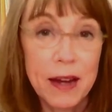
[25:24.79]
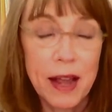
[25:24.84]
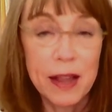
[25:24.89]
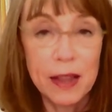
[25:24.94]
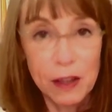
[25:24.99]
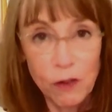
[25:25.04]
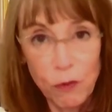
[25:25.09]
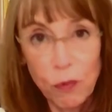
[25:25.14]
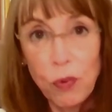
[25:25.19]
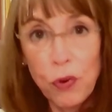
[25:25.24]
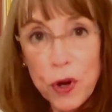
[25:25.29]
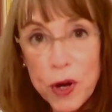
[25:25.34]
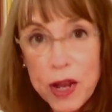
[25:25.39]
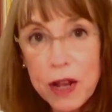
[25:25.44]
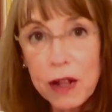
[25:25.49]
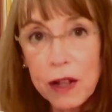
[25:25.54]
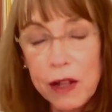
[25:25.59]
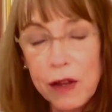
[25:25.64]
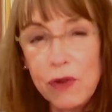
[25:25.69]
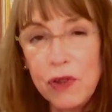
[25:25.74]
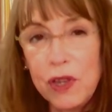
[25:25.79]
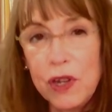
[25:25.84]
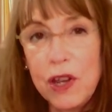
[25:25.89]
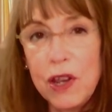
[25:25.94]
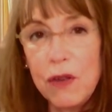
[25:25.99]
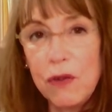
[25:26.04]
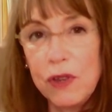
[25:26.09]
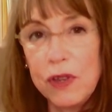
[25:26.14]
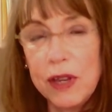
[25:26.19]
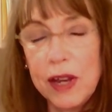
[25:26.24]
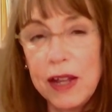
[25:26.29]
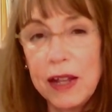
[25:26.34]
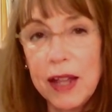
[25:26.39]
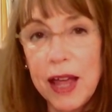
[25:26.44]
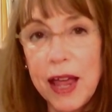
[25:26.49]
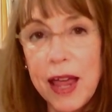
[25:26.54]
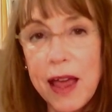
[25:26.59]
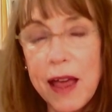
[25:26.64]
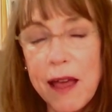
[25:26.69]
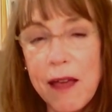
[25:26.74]
I live pretty close to
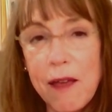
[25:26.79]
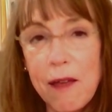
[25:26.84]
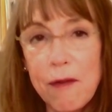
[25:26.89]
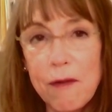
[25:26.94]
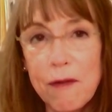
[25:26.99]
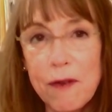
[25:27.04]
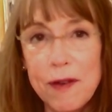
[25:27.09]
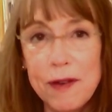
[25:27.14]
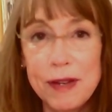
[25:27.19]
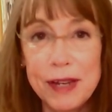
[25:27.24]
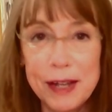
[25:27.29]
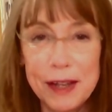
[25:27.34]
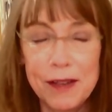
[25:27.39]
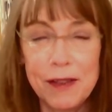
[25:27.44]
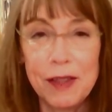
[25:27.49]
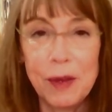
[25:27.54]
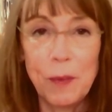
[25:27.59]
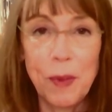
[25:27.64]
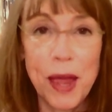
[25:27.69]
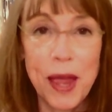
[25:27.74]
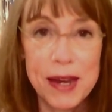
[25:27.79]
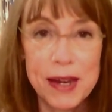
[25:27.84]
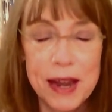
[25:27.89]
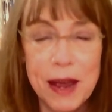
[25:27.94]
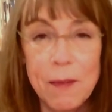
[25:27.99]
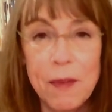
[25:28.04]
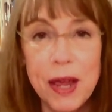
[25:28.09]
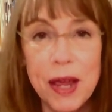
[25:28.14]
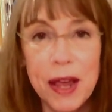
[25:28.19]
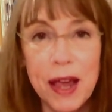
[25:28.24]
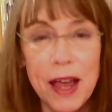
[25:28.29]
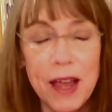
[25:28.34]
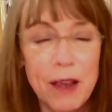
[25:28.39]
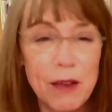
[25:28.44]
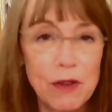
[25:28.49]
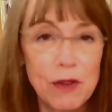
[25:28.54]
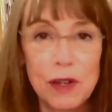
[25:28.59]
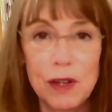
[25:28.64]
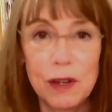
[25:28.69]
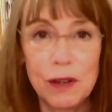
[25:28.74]
UCLA. I until the pandemic, I
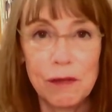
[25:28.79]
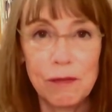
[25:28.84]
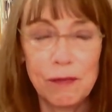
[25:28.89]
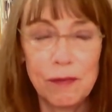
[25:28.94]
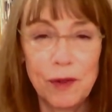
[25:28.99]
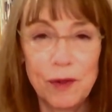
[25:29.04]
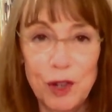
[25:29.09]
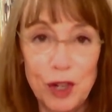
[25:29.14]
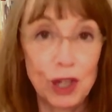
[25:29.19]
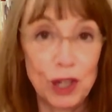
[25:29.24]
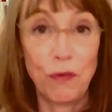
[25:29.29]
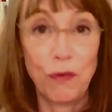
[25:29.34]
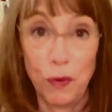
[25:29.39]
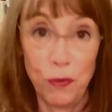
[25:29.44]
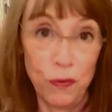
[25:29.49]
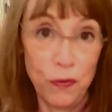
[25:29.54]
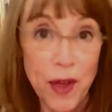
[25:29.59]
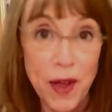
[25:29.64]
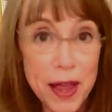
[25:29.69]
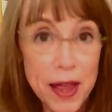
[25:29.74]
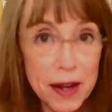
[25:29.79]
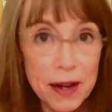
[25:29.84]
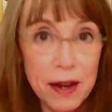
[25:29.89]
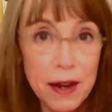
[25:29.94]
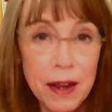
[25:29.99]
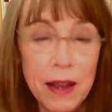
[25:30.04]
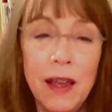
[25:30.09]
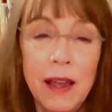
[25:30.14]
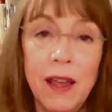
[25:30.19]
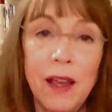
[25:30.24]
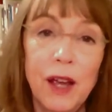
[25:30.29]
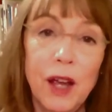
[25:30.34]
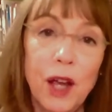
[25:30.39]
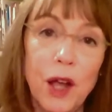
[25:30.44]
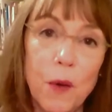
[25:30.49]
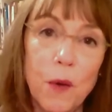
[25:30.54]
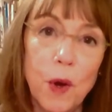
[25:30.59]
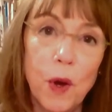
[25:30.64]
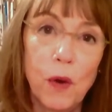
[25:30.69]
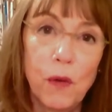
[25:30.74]
used to just for fun
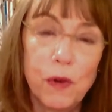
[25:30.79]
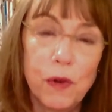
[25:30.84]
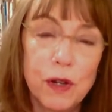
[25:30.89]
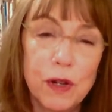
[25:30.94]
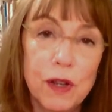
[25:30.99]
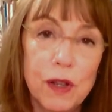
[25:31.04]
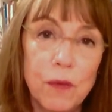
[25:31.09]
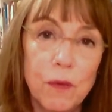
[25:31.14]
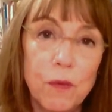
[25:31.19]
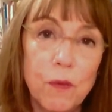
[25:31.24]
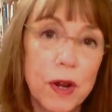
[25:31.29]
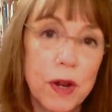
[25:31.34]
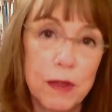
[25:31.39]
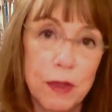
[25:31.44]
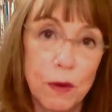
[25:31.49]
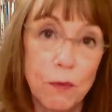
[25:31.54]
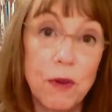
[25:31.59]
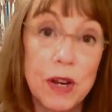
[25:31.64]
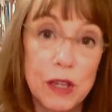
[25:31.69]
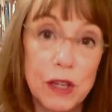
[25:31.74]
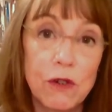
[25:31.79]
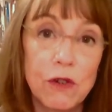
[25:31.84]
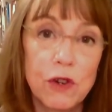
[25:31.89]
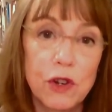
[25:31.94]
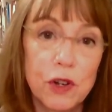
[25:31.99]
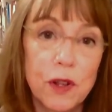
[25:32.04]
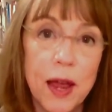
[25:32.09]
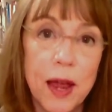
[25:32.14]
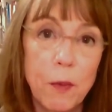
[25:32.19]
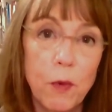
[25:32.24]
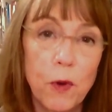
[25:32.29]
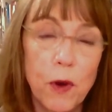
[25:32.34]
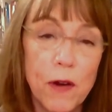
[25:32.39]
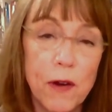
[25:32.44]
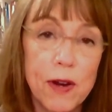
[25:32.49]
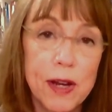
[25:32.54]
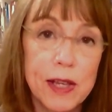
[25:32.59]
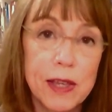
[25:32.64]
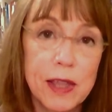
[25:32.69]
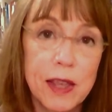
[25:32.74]
go over to one, the research
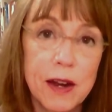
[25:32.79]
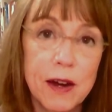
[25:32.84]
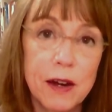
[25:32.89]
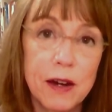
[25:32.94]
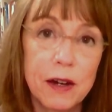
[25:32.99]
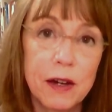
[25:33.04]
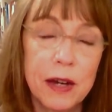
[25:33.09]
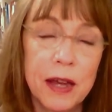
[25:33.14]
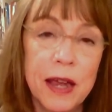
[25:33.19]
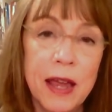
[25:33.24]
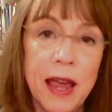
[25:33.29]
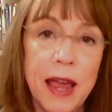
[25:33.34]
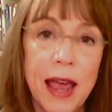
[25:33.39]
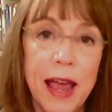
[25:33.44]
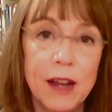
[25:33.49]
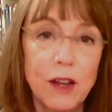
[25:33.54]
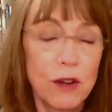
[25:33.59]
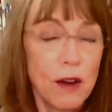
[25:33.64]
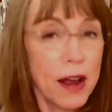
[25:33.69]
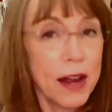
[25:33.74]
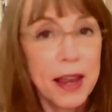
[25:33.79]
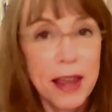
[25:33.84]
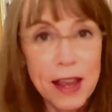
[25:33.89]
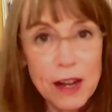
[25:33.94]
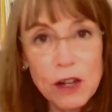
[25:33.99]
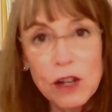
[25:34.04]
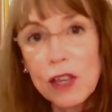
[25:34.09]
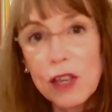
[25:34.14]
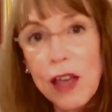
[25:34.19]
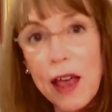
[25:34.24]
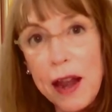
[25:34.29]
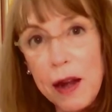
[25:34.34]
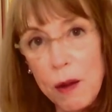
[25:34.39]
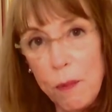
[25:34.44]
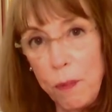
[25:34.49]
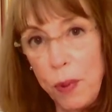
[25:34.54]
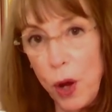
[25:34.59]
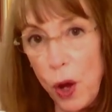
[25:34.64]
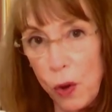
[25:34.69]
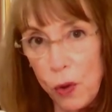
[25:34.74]
libraries there, and again, just kind of
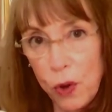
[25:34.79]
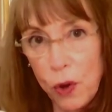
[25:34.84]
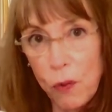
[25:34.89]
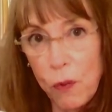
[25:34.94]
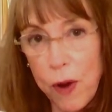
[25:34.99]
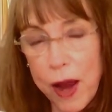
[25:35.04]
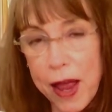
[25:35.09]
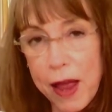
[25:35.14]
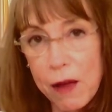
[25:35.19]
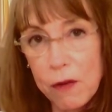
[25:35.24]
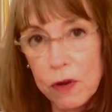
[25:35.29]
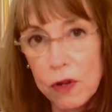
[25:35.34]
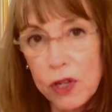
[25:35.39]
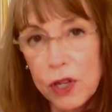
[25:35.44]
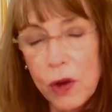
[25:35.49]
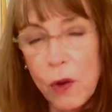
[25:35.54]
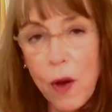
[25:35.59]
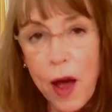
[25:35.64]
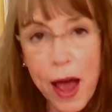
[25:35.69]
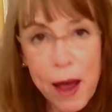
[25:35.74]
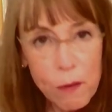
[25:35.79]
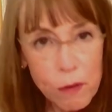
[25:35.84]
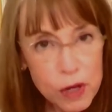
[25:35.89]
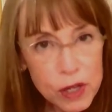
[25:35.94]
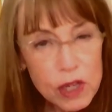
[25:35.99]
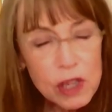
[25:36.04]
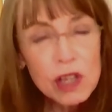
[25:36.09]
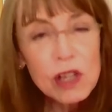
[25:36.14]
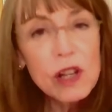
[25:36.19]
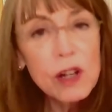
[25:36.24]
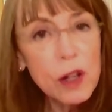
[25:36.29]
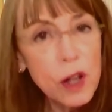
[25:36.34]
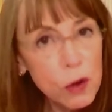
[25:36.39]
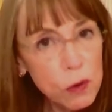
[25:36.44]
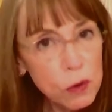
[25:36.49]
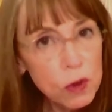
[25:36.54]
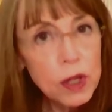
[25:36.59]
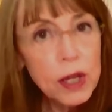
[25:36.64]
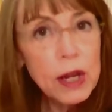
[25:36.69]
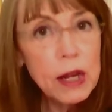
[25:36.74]
poke around. So I was
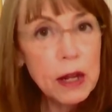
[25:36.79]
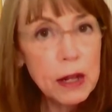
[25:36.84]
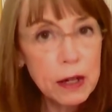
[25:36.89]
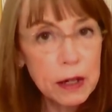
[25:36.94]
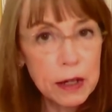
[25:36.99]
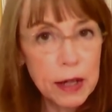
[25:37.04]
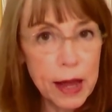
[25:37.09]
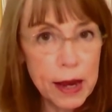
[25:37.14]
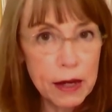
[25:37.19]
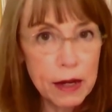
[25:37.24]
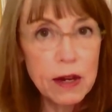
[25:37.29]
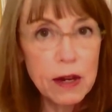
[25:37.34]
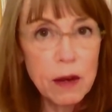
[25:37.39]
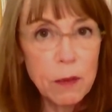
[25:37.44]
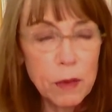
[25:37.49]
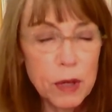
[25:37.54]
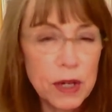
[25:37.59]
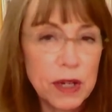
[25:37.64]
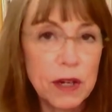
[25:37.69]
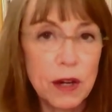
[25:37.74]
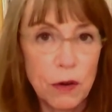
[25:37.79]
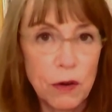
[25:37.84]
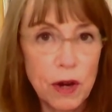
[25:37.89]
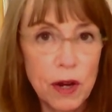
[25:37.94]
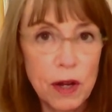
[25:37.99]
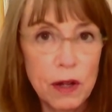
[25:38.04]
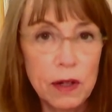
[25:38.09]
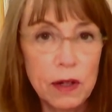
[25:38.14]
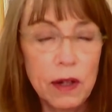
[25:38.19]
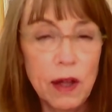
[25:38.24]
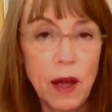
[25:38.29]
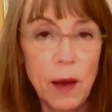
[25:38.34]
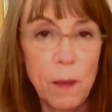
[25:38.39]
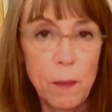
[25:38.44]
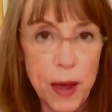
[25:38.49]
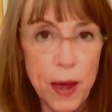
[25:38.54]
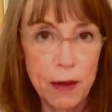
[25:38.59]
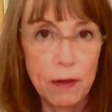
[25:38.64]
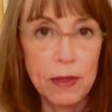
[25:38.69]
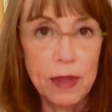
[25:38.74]
slowly collecting material
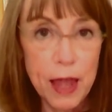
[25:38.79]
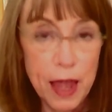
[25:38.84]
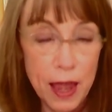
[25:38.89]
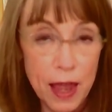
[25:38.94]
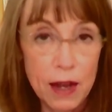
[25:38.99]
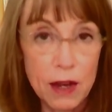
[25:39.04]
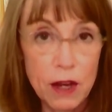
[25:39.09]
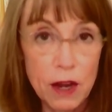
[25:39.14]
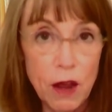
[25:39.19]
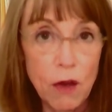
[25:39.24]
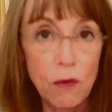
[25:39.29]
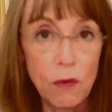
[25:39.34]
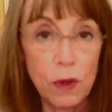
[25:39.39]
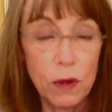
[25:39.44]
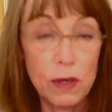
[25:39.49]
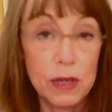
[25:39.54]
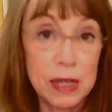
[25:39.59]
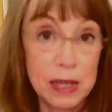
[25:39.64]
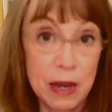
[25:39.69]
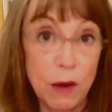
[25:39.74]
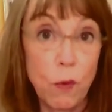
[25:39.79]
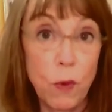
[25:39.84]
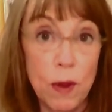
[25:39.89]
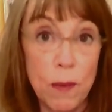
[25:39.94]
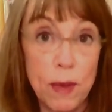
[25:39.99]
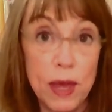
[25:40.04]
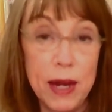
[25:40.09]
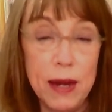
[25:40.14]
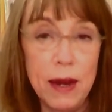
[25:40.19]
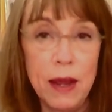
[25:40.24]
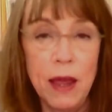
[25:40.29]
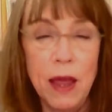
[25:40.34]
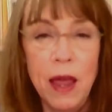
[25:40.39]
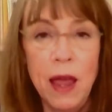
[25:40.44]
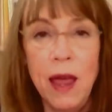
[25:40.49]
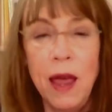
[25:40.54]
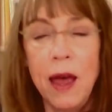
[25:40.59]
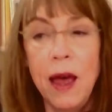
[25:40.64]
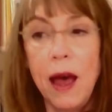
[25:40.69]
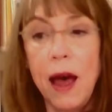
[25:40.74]
about the Haenyeo, the Sea Women,
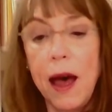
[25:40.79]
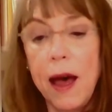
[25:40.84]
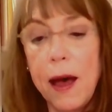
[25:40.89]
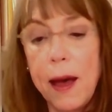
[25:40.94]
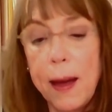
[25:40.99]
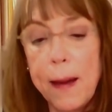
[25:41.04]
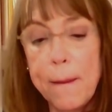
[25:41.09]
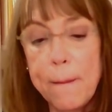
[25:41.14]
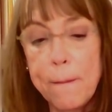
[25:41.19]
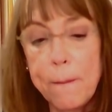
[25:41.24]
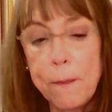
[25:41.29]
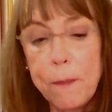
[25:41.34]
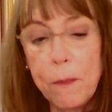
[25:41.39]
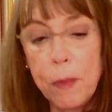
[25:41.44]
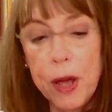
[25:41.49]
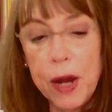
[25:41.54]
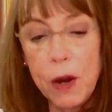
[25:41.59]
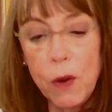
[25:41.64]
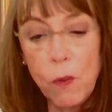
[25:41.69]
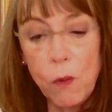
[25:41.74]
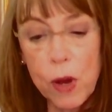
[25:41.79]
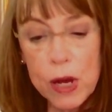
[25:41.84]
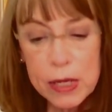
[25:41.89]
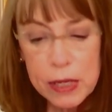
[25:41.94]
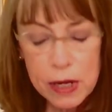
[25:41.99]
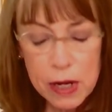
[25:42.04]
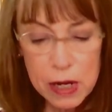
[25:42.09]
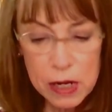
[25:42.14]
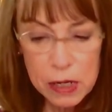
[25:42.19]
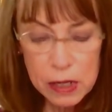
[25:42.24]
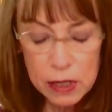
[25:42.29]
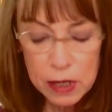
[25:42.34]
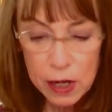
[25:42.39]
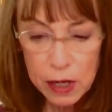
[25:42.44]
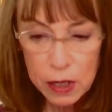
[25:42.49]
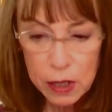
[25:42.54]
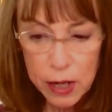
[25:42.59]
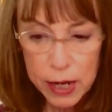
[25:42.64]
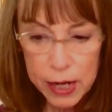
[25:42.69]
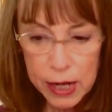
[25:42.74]
um, but it wasn't
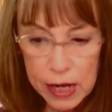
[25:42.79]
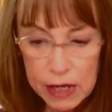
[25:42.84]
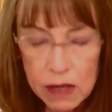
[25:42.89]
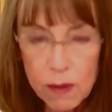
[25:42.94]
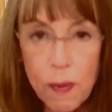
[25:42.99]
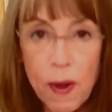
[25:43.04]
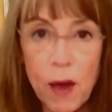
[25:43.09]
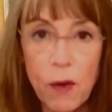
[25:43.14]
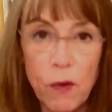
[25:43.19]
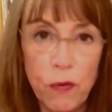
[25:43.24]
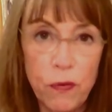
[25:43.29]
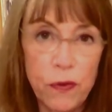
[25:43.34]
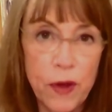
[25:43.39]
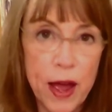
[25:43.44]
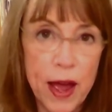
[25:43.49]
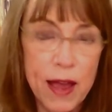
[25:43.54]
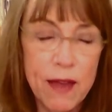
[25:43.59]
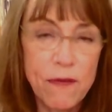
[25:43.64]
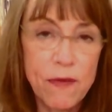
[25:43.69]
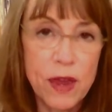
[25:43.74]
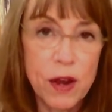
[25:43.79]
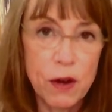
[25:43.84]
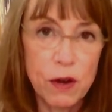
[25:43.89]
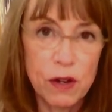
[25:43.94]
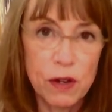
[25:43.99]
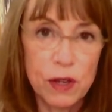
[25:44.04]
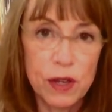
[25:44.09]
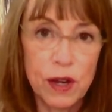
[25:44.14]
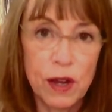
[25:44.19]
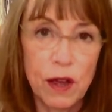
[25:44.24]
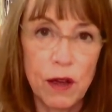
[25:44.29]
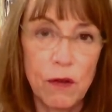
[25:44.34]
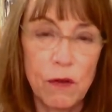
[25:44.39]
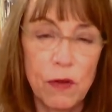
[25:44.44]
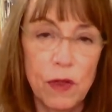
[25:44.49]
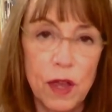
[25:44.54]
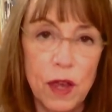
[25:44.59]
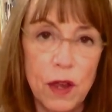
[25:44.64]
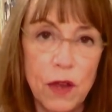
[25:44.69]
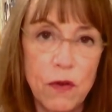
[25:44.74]
until I guess about five years ago
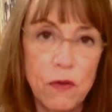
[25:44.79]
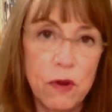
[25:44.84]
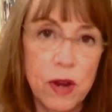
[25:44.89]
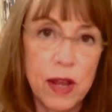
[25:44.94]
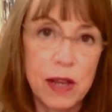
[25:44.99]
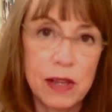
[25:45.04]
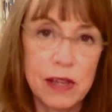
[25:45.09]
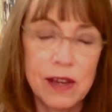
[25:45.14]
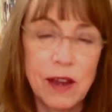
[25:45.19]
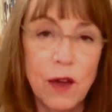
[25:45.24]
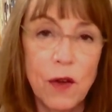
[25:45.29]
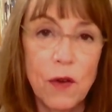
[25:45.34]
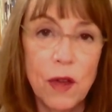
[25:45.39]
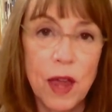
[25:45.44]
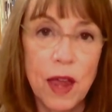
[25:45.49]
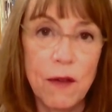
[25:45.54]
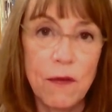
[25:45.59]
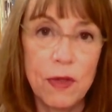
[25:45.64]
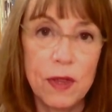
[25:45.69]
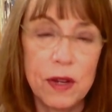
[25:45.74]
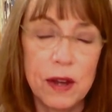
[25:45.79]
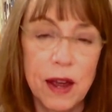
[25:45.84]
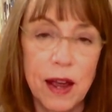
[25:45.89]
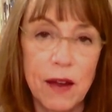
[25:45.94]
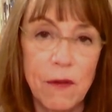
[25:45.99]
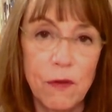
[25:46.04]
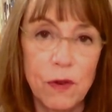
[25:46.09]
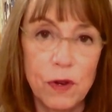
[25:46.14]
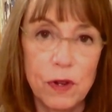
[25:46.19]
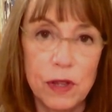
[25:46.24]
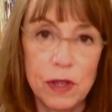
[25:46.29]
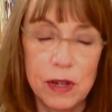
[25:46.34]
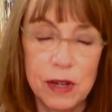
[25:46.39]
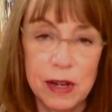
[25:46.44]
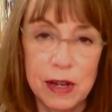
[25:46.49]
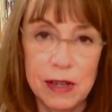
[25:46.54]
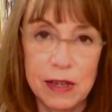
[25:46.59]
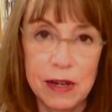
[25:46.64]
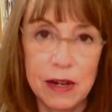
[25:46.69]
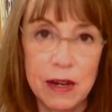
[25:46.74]
that UNESCO gave the divers the
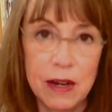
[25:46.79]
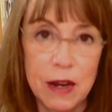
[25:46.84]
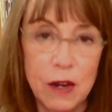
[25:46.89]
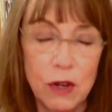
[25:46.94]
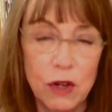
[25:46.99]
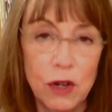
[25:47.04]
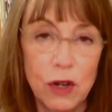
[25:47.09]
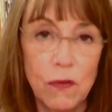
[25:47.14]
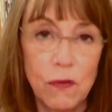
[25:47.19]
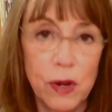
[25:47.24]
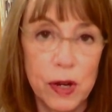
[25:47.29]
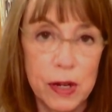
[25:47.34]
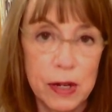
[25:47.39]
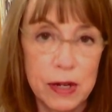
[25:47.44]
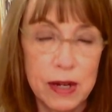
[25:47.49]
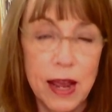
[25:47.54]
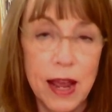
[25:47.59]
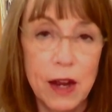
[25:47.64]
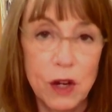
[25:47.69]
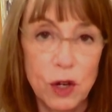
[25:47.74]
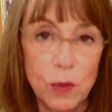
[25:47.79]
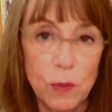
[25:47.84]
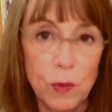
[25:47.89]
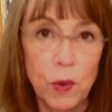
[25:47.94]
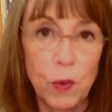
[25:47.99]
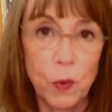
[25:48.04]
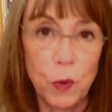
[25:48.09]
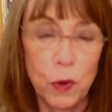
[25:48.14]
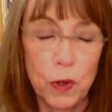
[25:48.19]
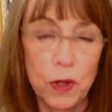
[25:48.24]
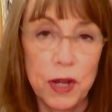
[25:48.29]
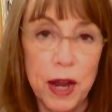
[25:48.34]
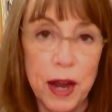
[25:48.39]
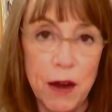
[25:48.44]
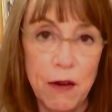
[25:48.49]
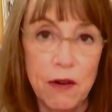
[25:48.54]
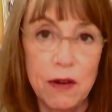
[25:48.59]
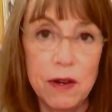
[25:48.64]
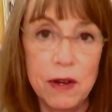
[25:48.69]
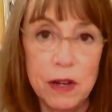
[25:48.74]
designation of an intangible World
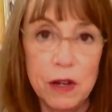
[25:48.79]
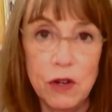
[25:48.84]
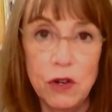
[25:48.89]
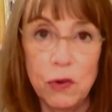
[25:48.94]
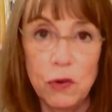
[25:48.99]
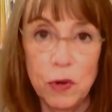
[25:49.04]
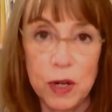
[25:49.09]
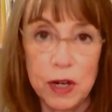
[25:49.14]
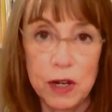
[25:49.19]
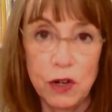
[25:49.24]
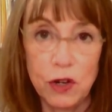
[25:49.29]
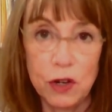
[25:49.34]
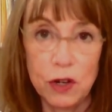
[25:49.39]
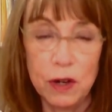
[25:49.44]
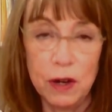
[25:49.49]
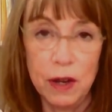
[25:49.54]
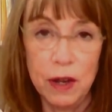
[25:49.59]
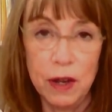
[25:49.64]
Heritage Tradition.